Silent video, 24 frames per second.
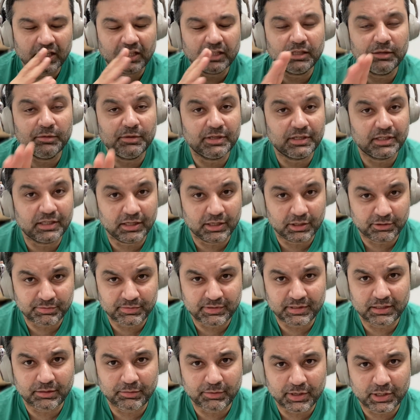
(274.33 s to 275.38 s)
let
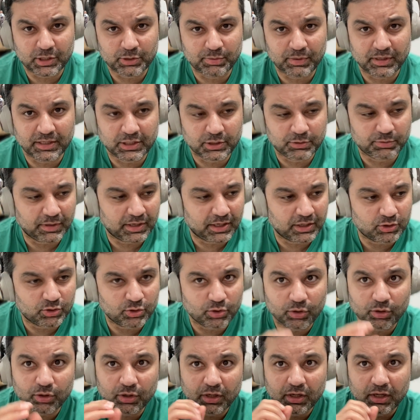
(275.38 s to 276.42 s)
me explain this better.
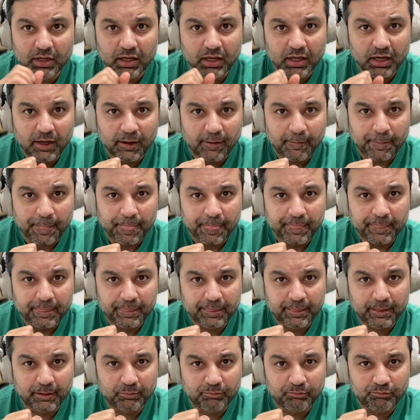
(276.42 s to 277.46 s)
So
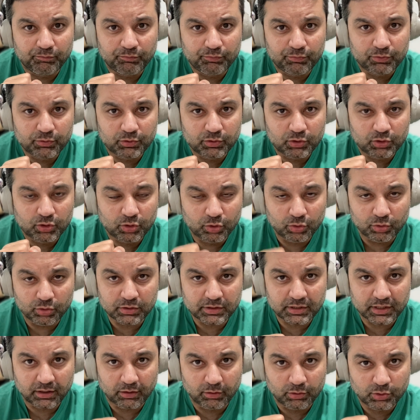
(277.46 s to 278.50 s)
the
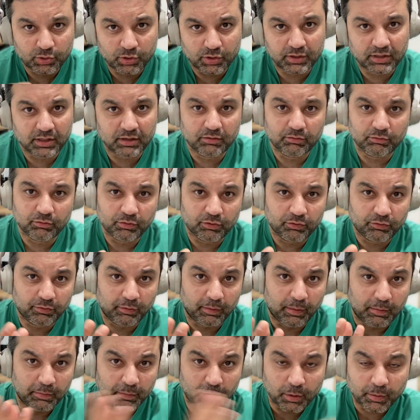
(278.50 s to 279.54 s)
tools that I was using
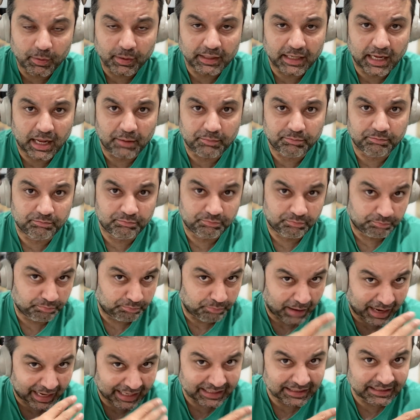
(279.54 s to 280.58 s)
for mobile app
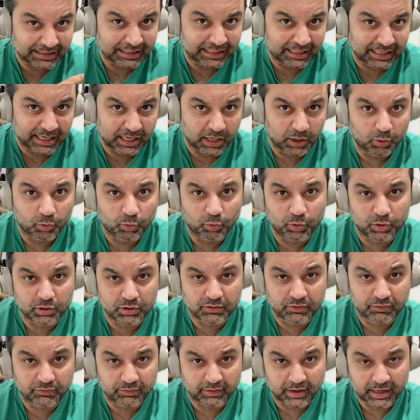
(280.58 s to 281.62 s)
back in the day was
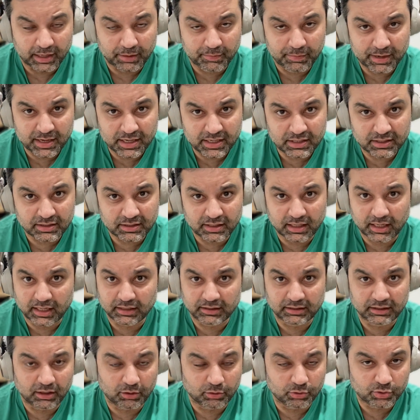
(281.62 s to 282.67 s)
Firebase,
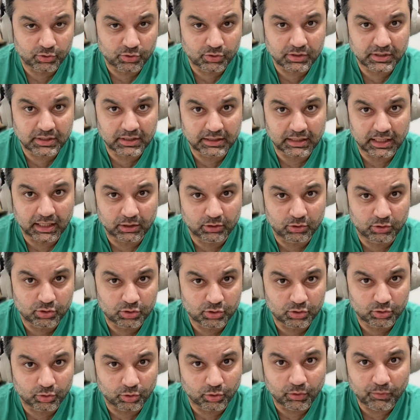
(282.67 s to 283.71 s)
and I was using that to
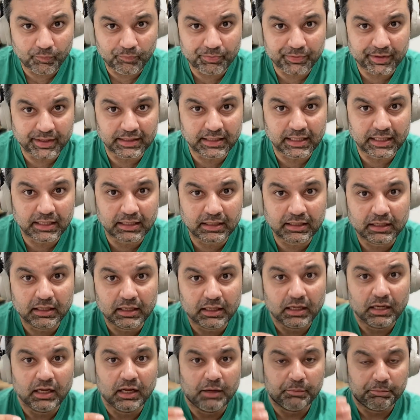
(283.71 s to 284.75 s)
store. And then,
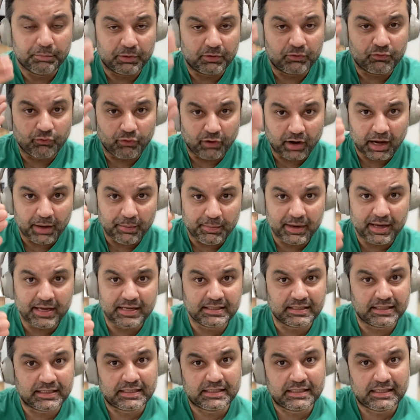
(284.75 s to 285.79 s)
but
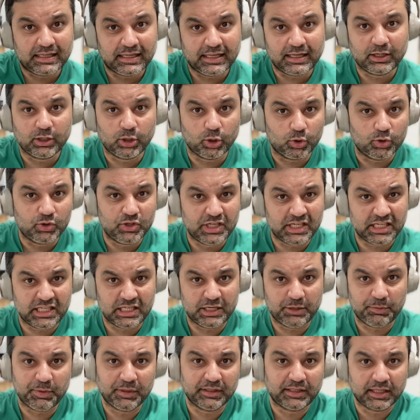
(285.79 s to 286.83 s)
Firebase is linked to
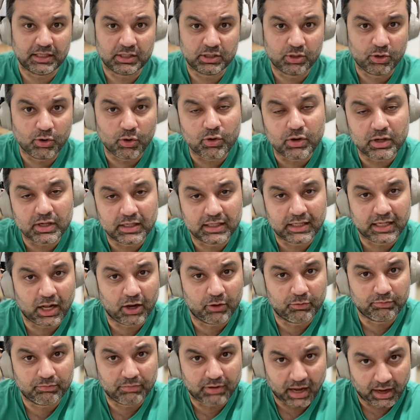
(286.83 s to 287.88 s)
GCP, that's Google
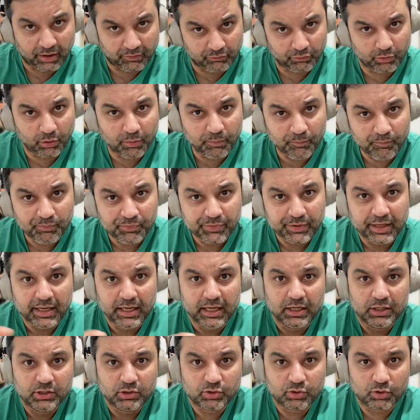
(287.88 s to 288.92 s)
Cloud Platform.
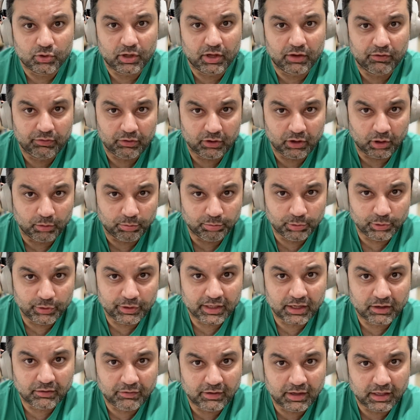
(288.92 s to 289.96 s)
So if you're
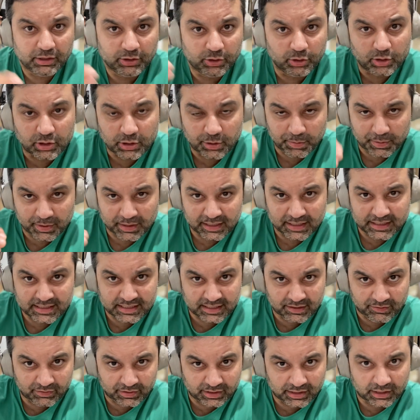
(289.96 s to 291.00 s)
uploading a file, you typically
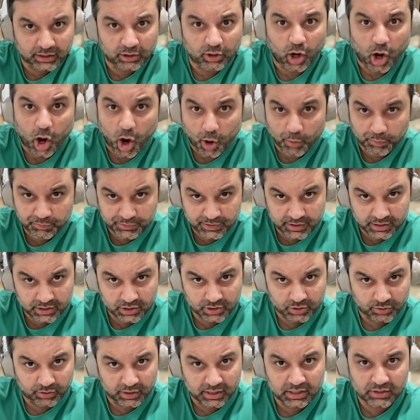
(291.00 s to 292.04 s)
save it in object
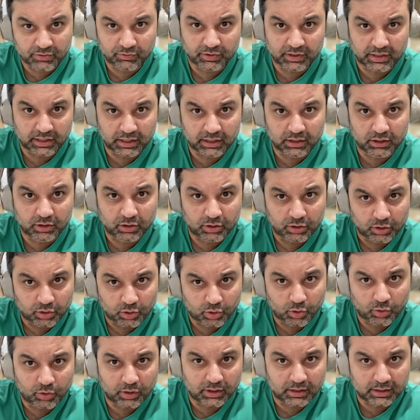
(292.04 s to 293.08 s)
storage within
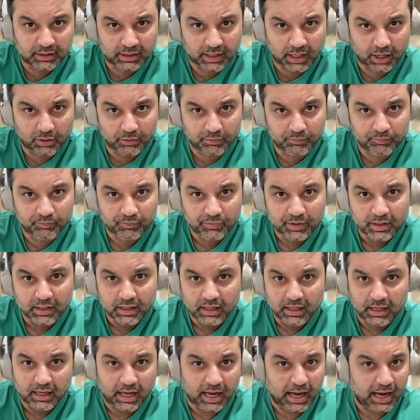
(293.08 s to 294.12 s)
Google Cloud.
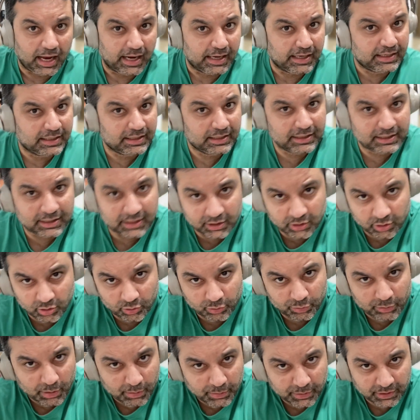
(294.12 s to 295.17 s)
I cannot
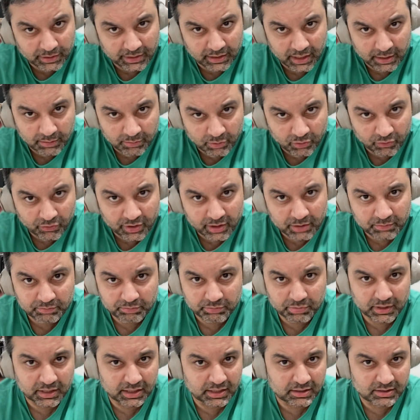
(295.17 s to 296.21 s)
remember the name of it,
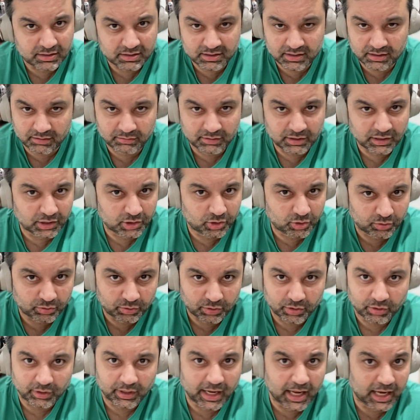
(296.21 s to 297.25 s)
but it's similar to
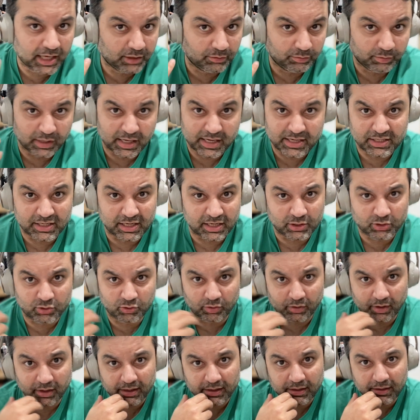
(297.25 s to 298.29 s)
AWS
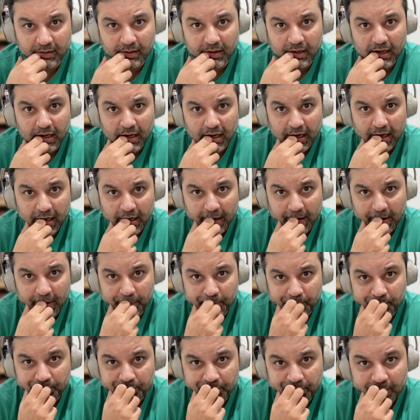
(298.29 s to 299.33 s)
S3.
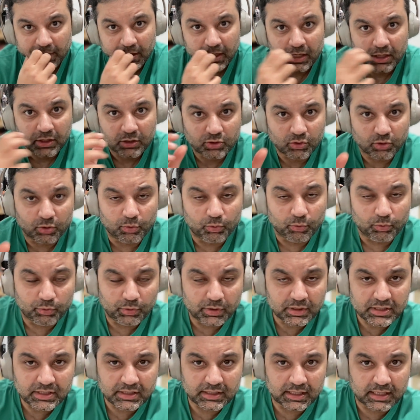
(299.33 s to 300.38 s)
Um, So
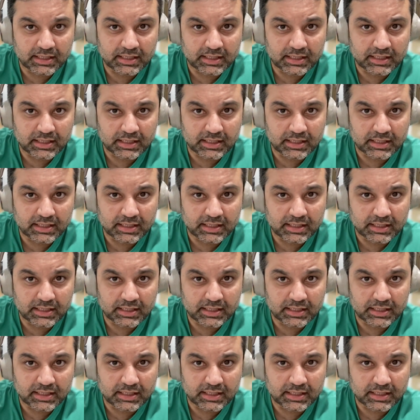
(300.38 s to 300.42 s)
once